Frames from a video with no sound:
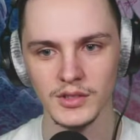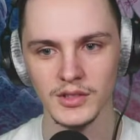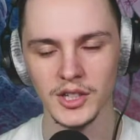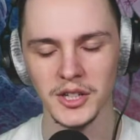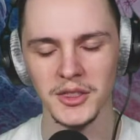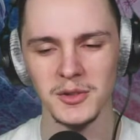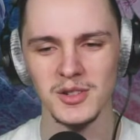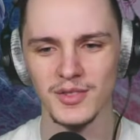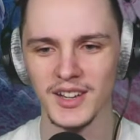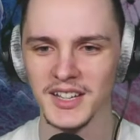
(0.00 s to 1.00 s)
Oh, those
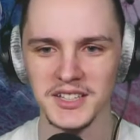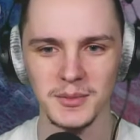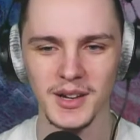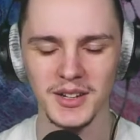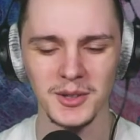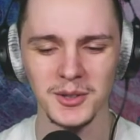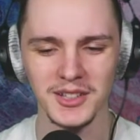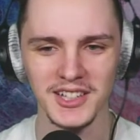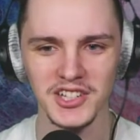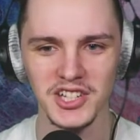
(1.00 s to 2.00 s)
fingers, man,
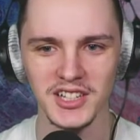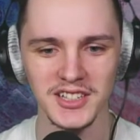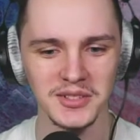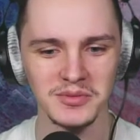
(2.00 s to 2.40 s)
holy shit.